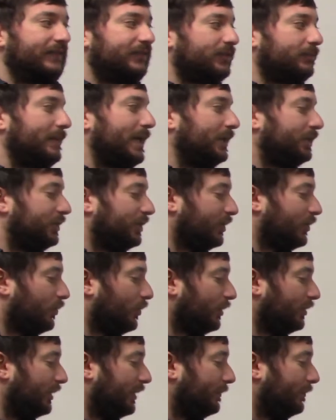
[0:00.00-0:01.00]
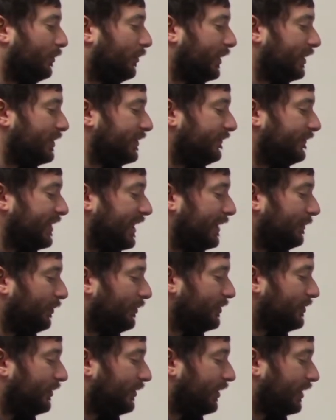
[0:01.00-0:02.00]
to match the coordinate points of
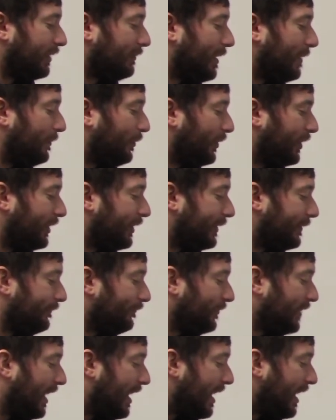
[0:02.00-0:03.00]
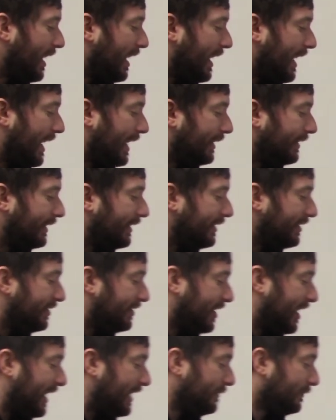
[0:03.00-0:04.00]
tables you can come up with. And these
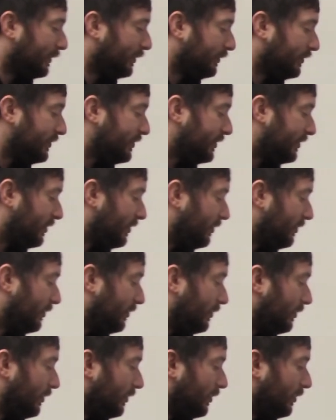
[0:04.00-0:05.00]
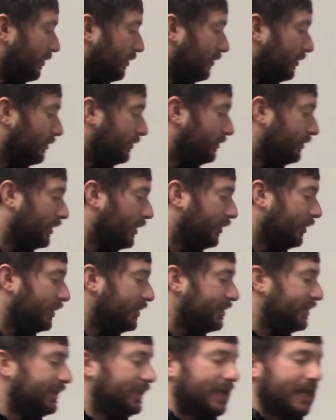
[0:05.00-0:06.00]
tables,
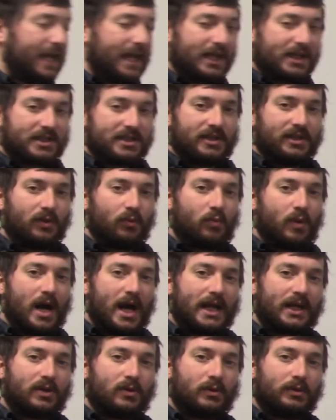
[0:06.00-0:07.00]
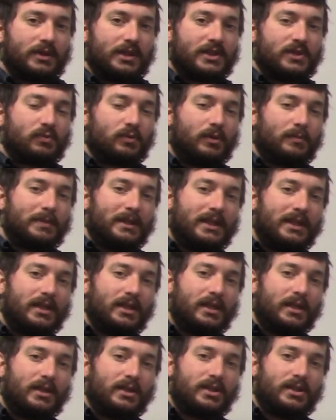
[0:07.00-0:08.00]
notice the x and the y coordinates will
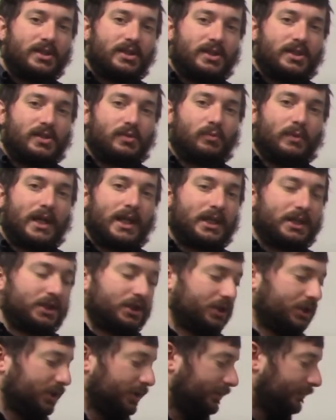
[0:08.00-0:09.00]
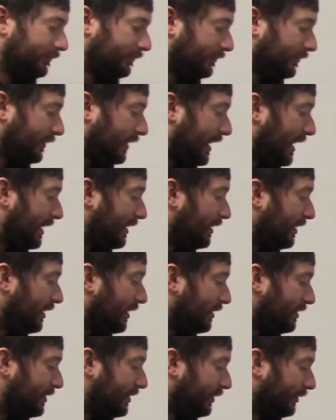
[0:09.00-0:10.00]
be switched. Okay?
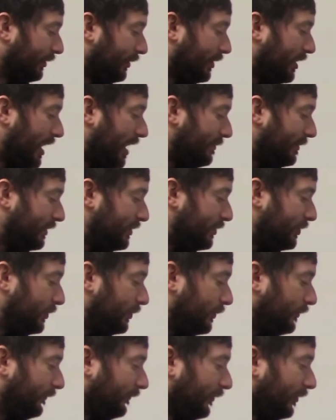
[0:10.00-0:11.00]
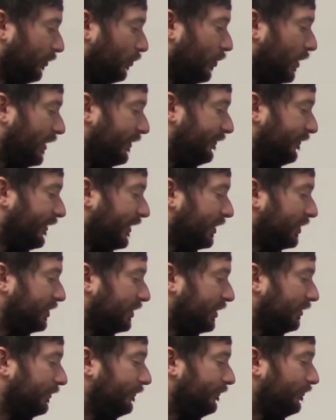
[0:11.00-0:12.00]
0, 2 for one
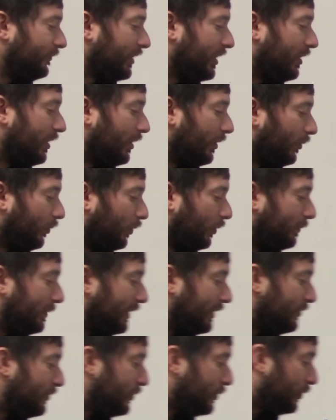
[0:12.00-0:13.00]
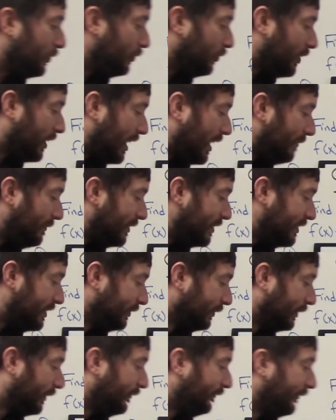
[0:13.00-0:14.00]
function will be 2,
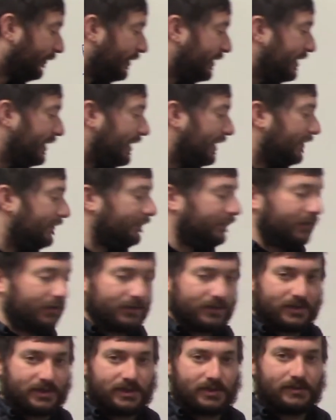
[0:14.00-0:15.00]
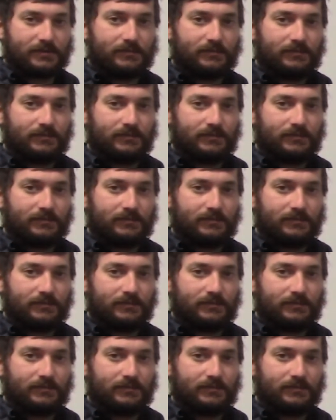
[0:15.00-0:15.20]
0 for the inverse.